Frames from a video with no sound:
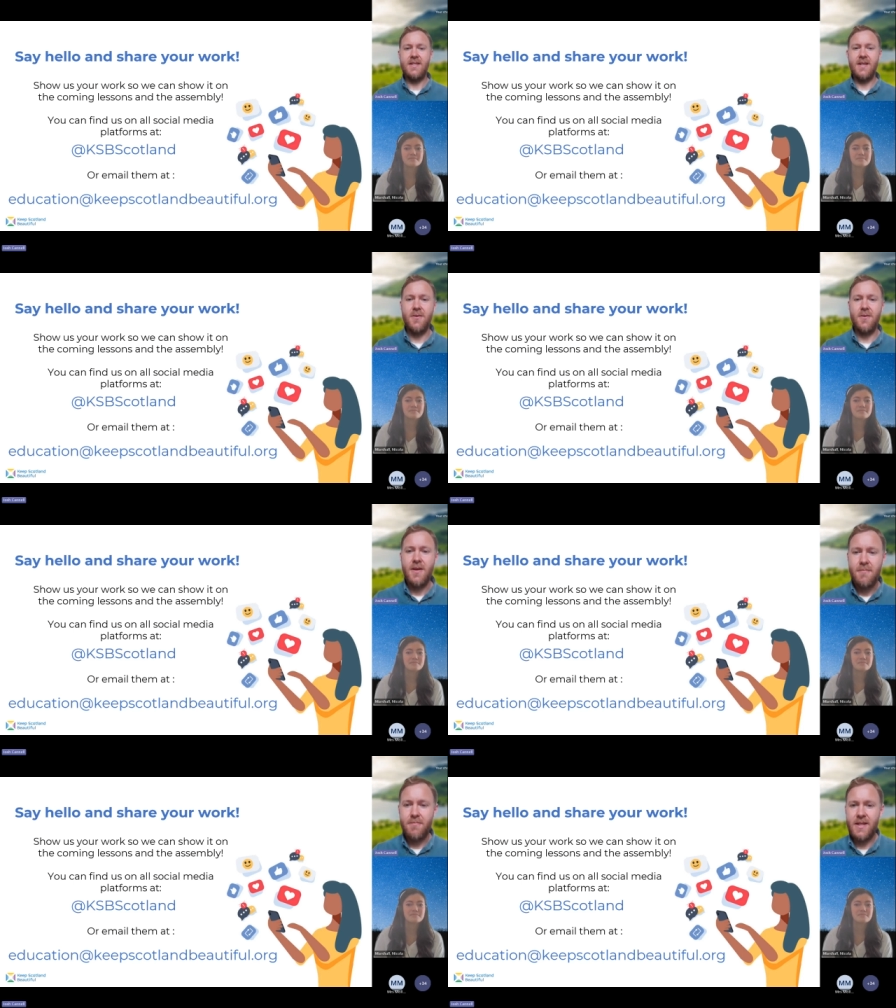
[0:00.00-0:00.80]
So
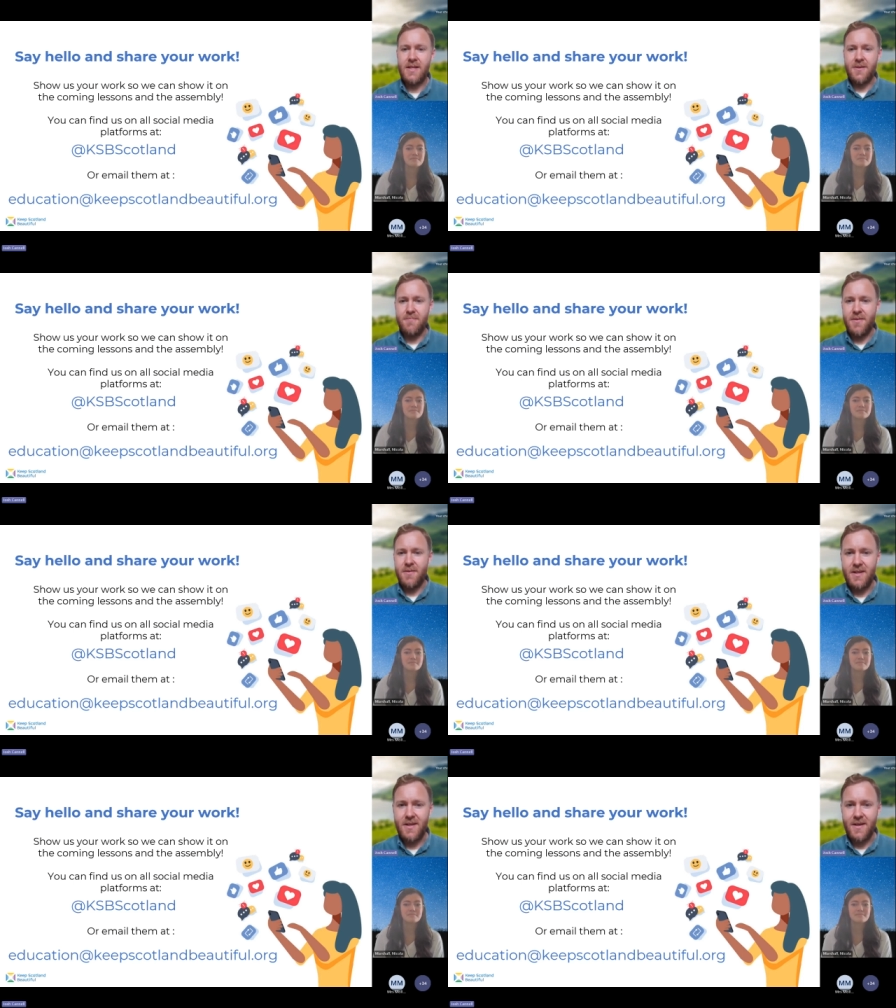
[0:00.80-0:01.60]
please
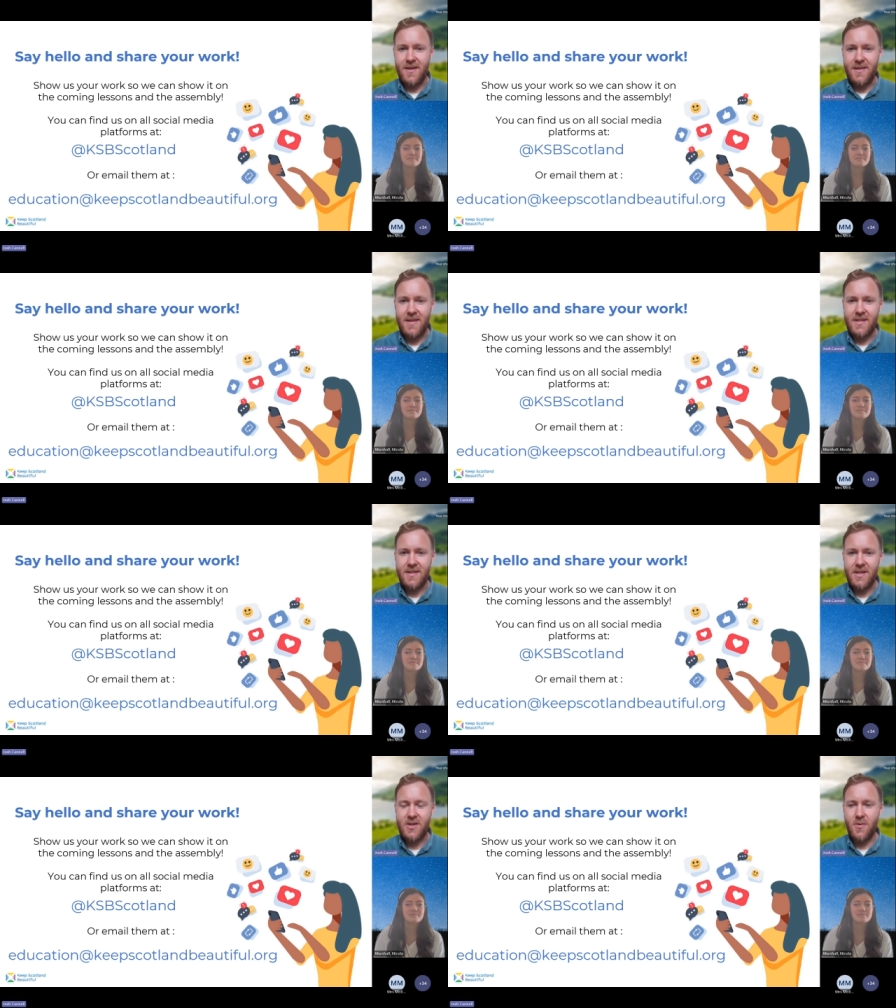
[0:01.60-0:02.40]
complete uh,
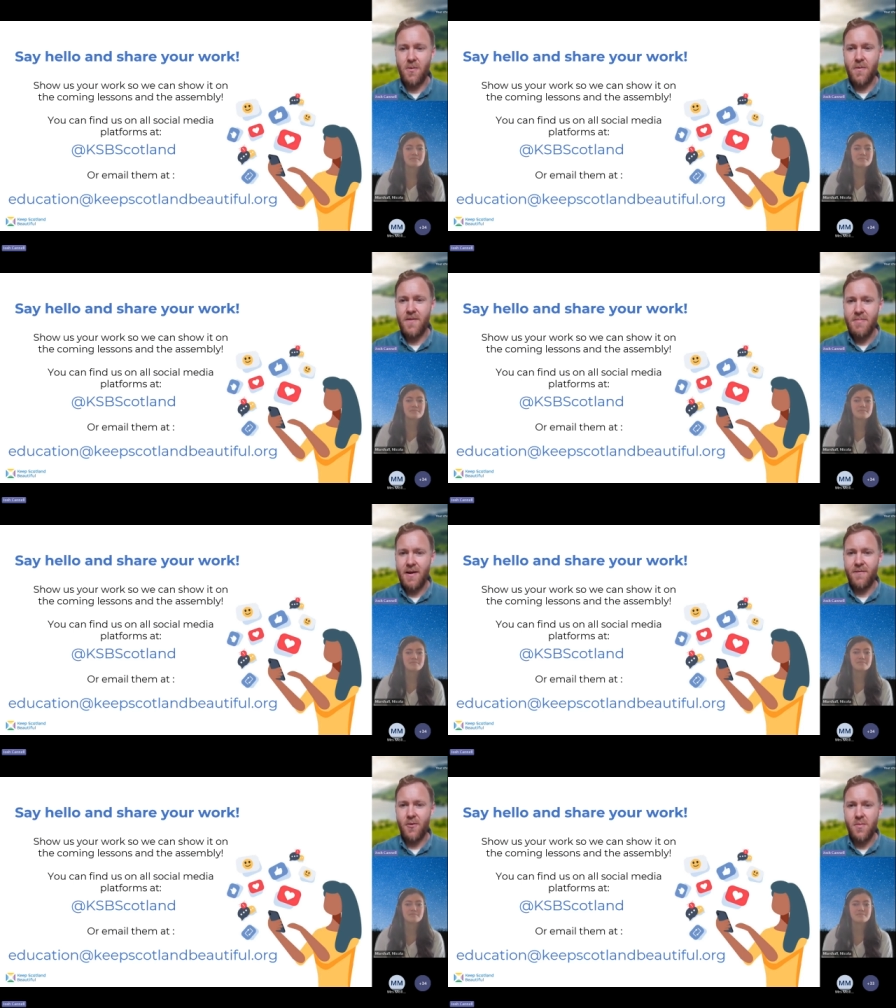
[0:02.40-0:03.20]
this short
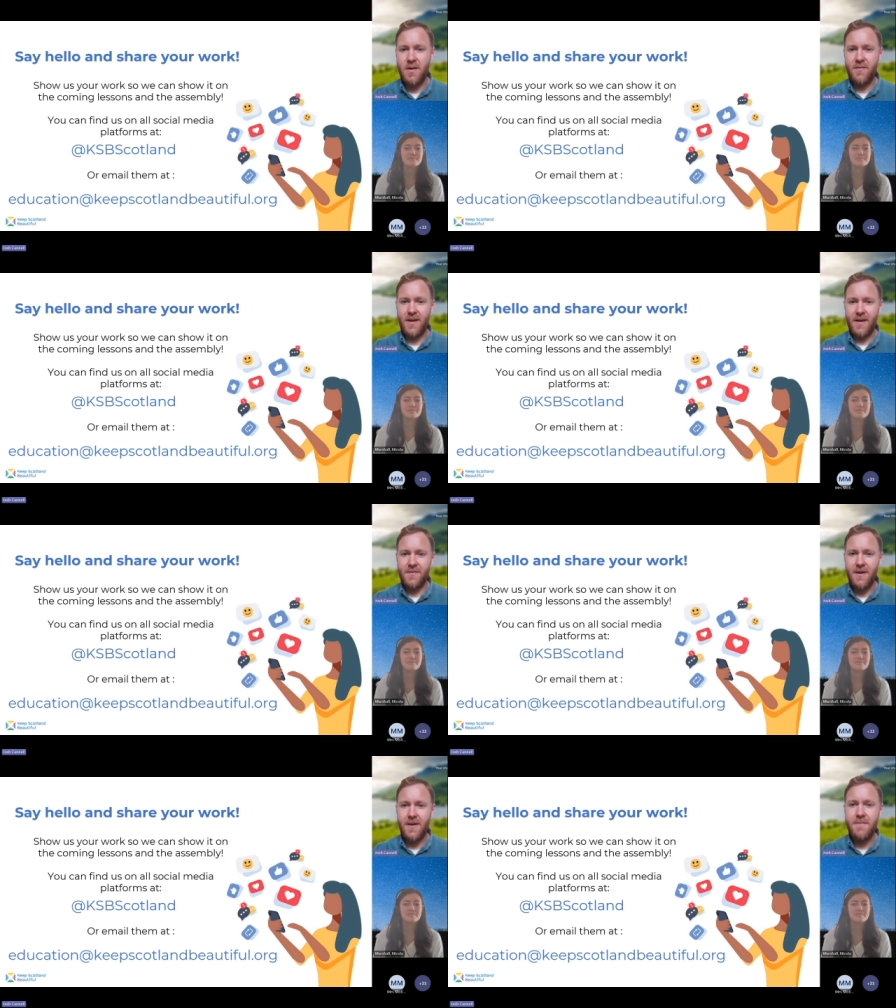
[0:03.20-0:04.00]
feedback form if you
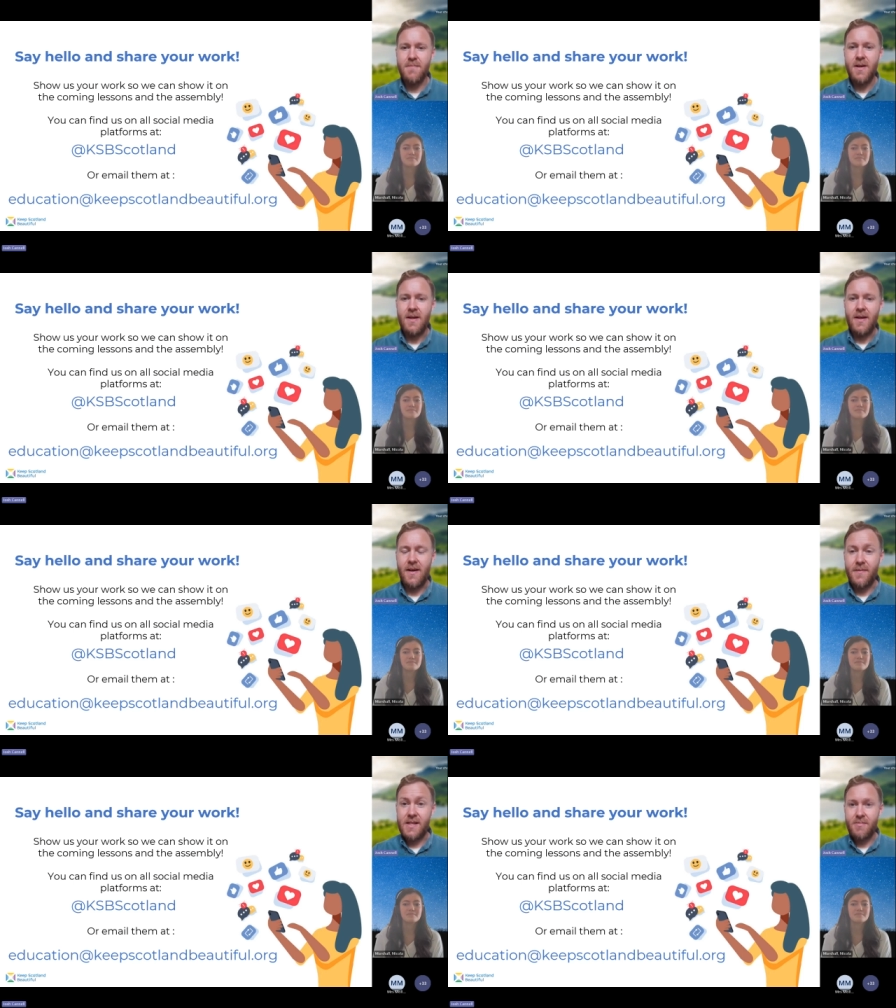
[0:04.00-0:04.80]
have time.
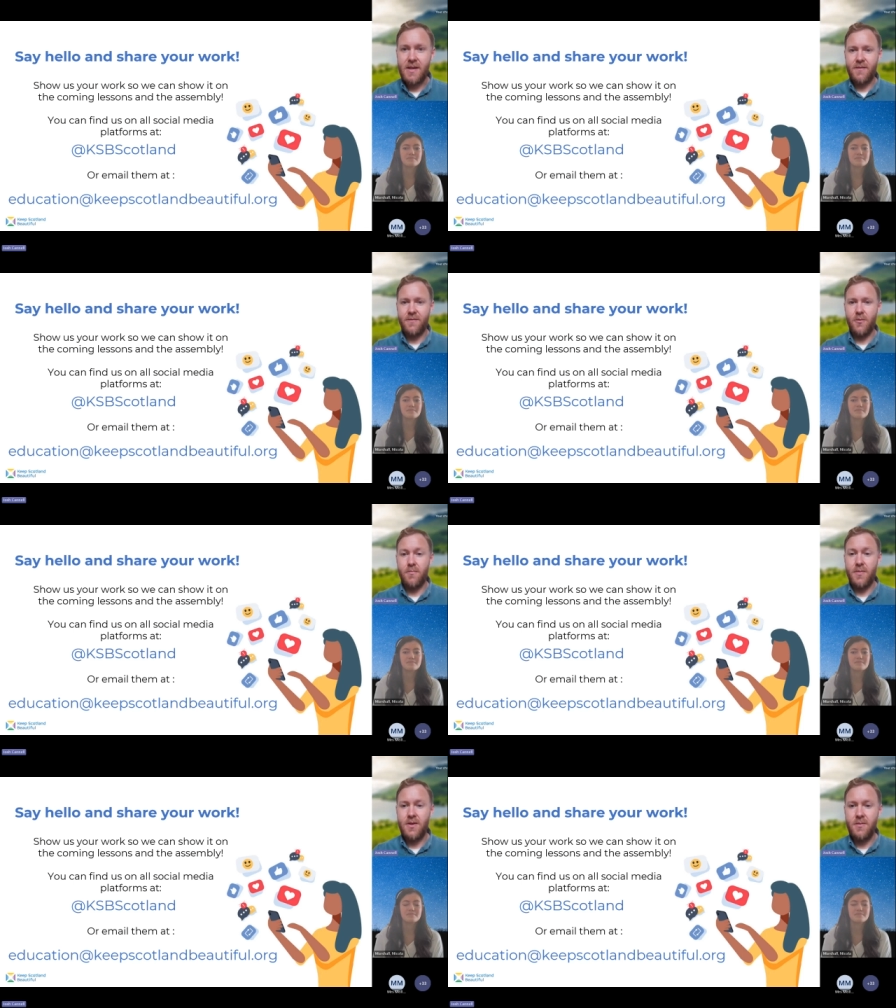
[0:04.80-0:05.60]
Uh, there's space
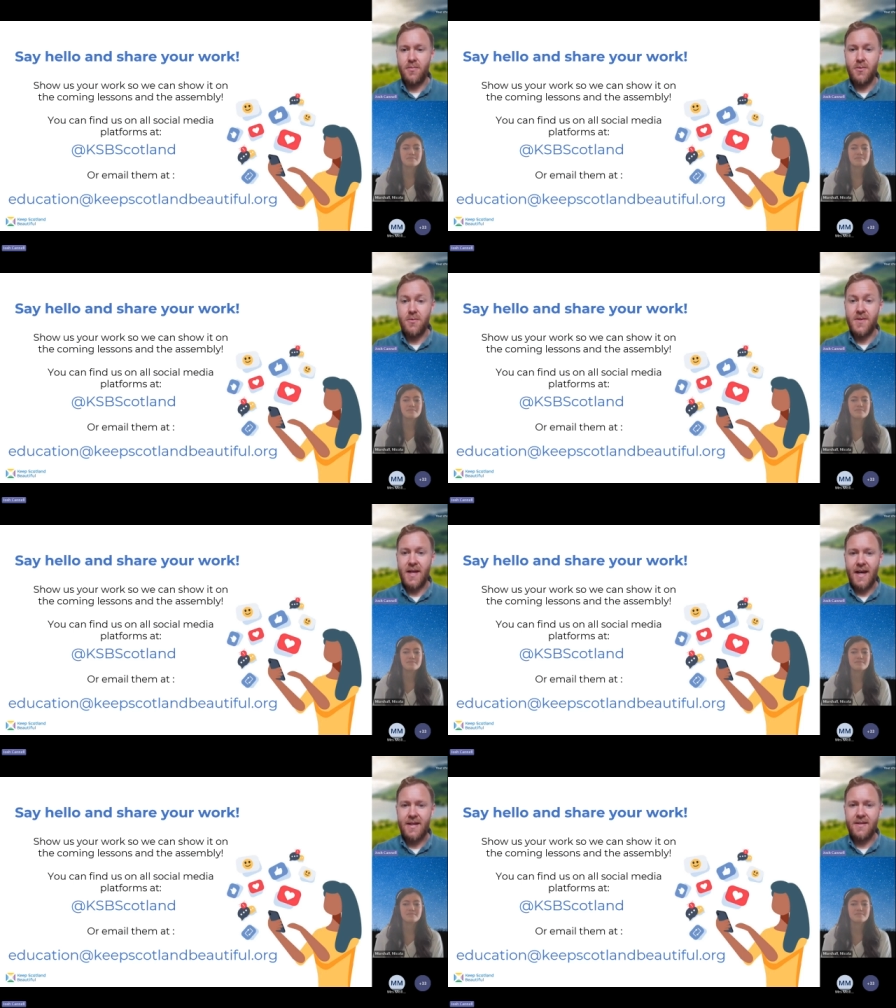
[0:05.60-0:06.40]
for
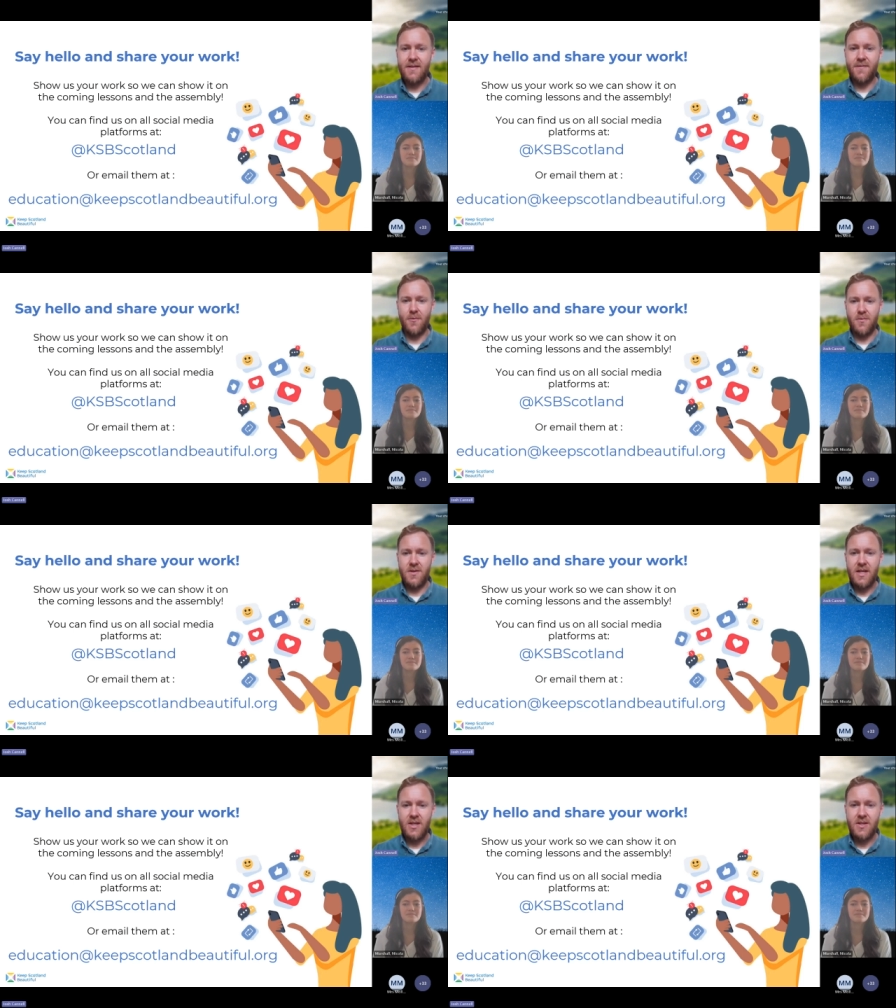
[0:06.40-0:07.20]
pupils and for
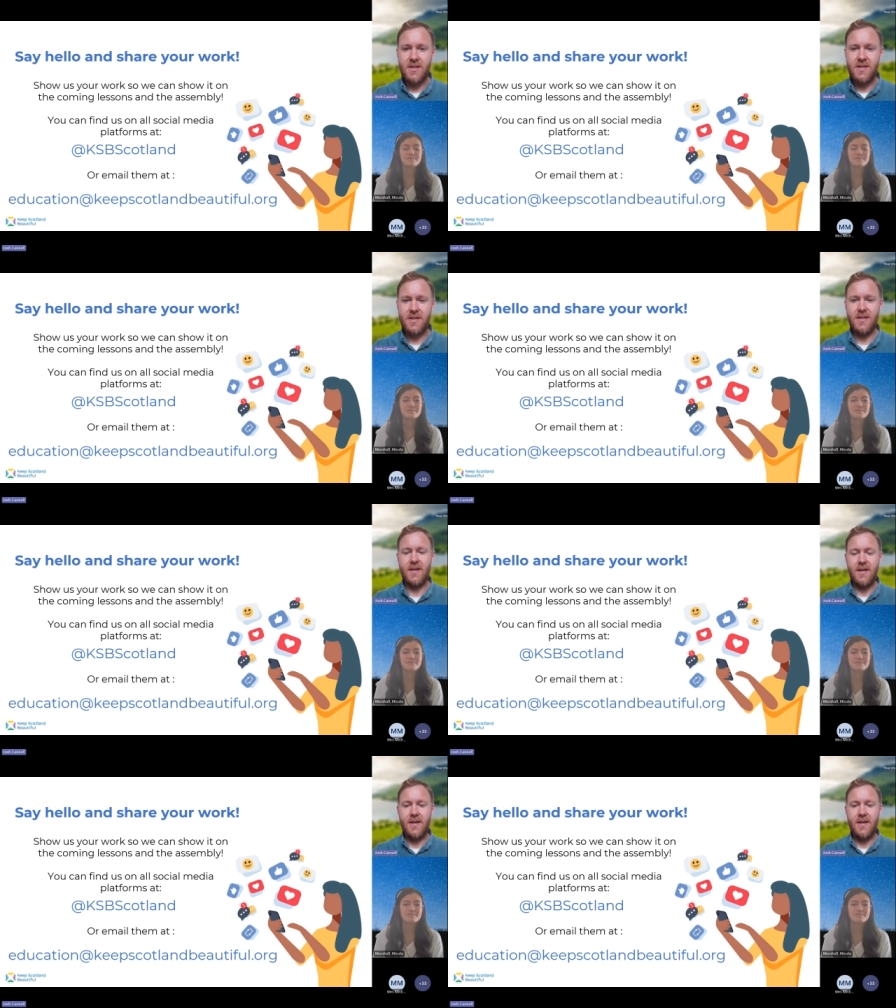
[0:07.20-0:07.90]
teachers.